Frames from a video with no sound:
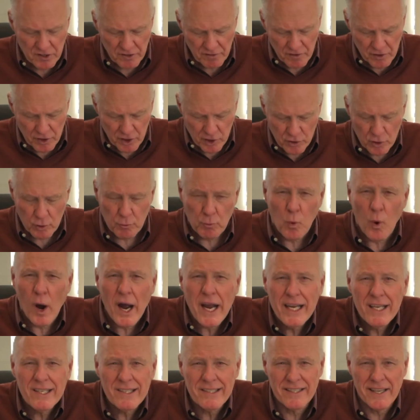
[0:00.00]
of their group.
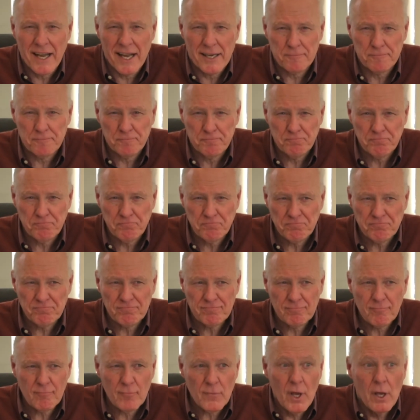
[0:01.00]
Why is that?
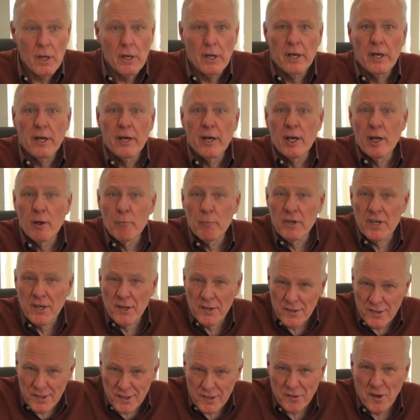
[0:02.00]

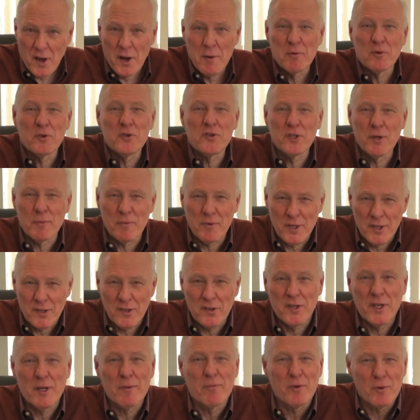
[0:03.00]
Because discipleship that is
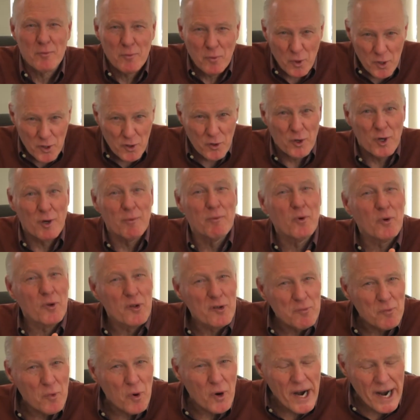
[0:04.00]
deeper and more durable
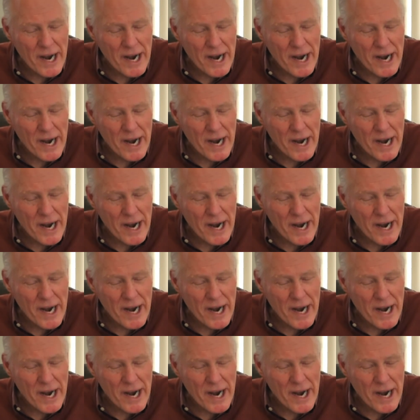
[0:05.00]
is more